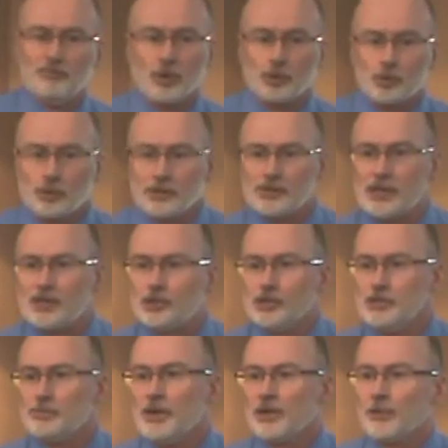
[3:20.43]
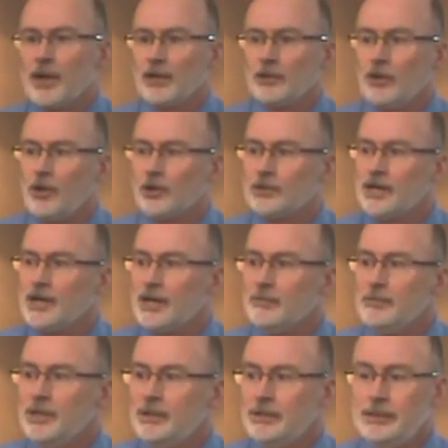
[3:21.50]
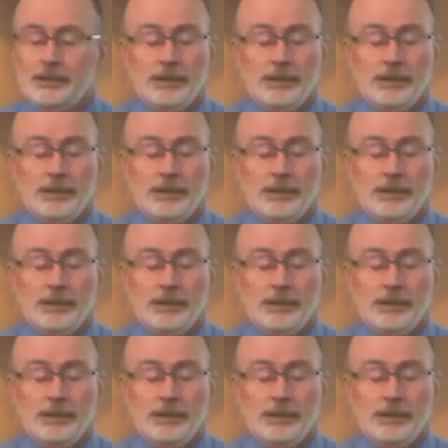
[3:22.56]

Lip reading: Virtualization has been around a long time.